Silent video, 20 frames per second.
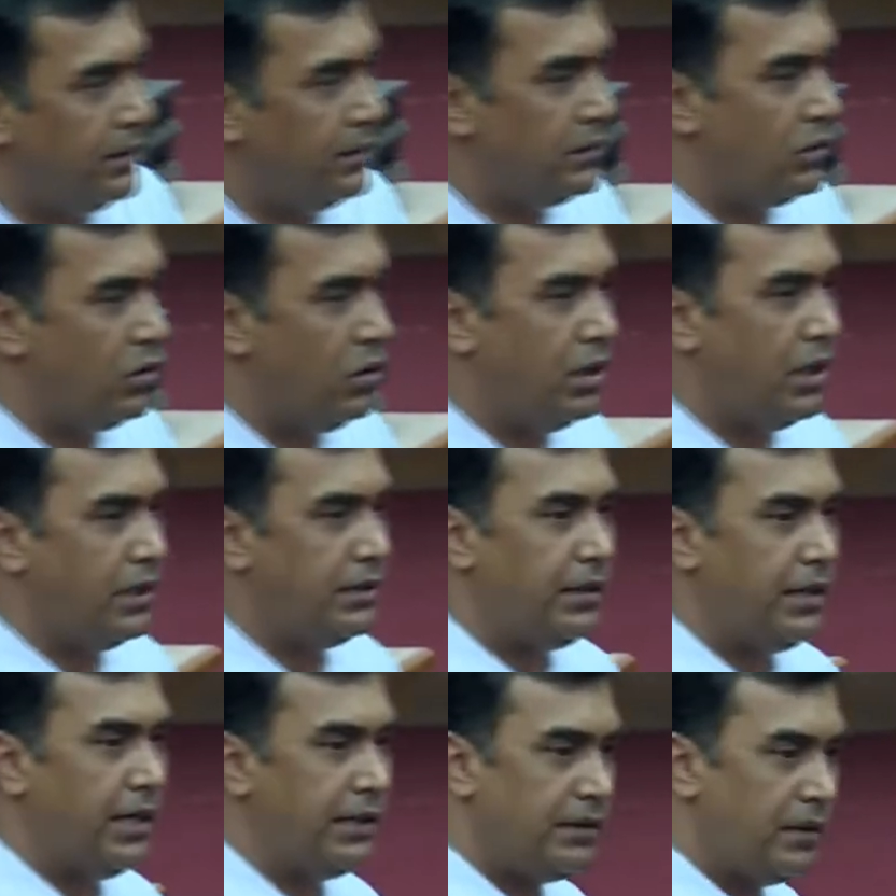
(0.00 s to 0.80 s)
is called as a
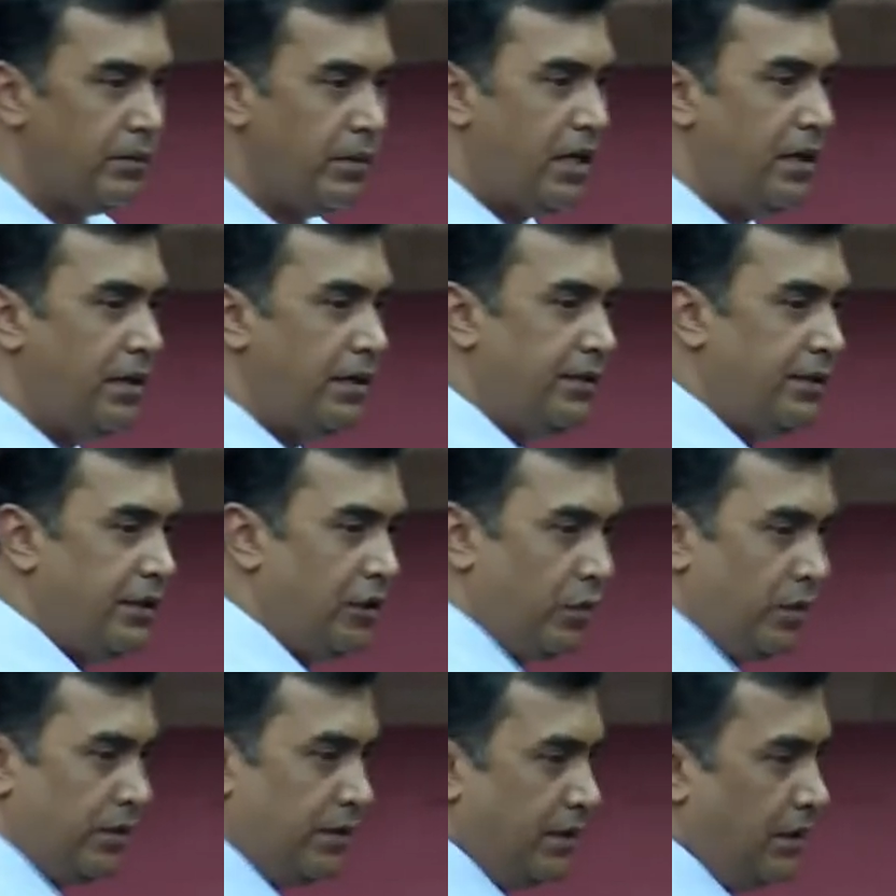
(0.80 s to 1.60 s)
SMRT
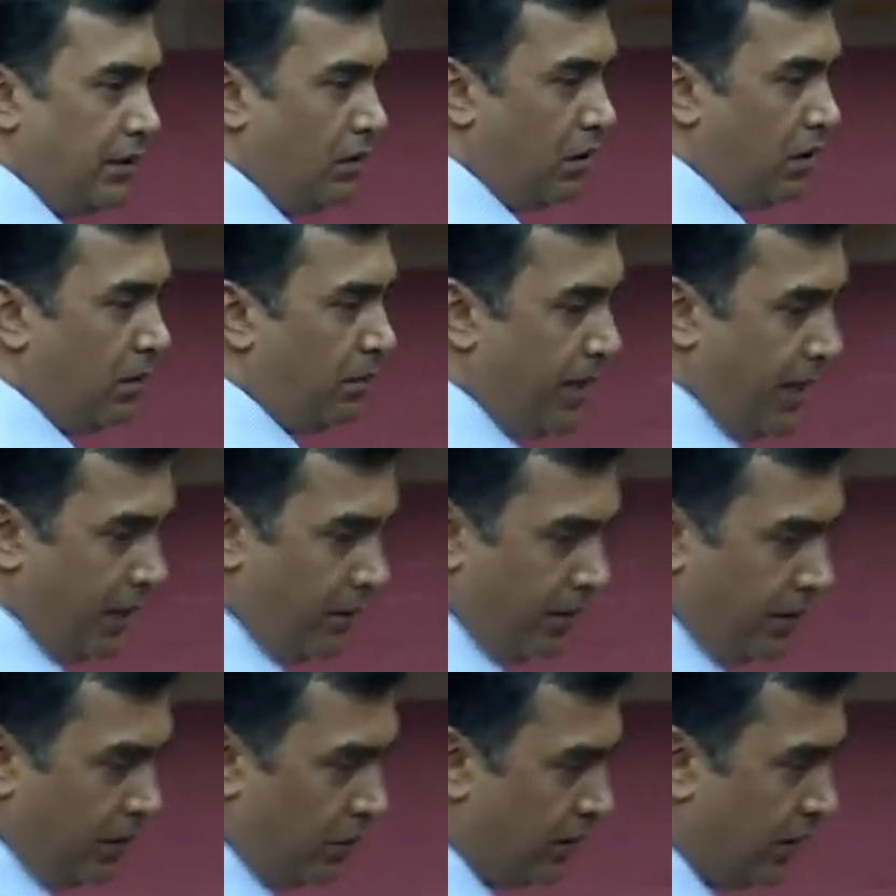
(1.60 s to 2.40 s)
sequencing or a
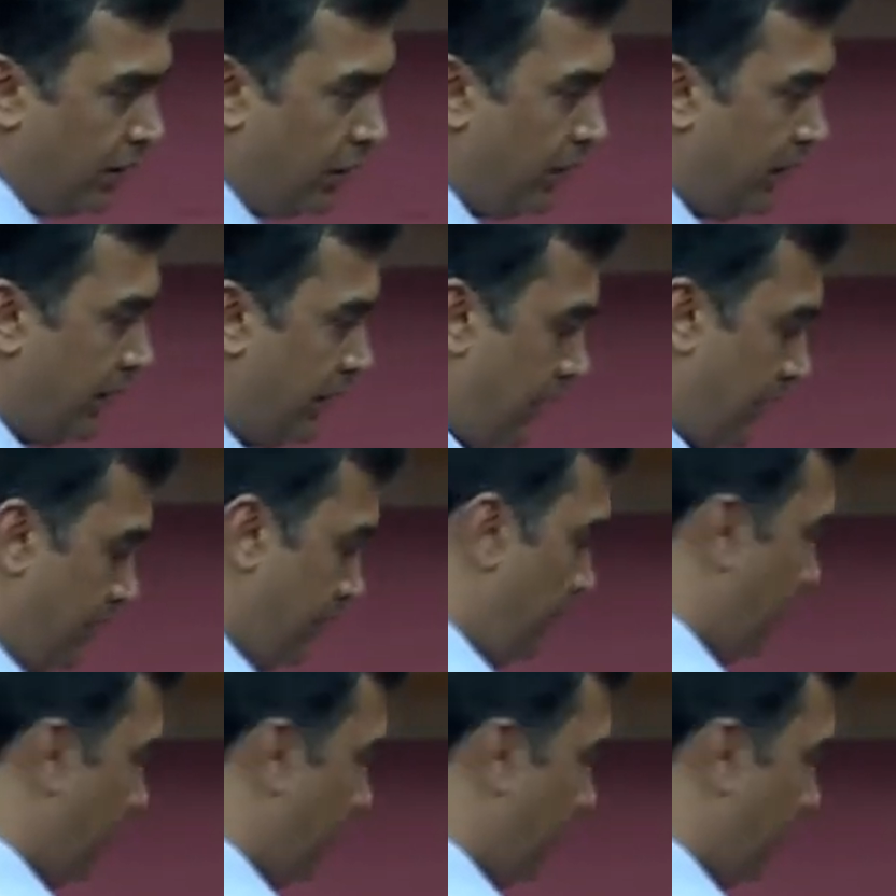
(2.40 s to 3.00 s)
PacBio sequencing.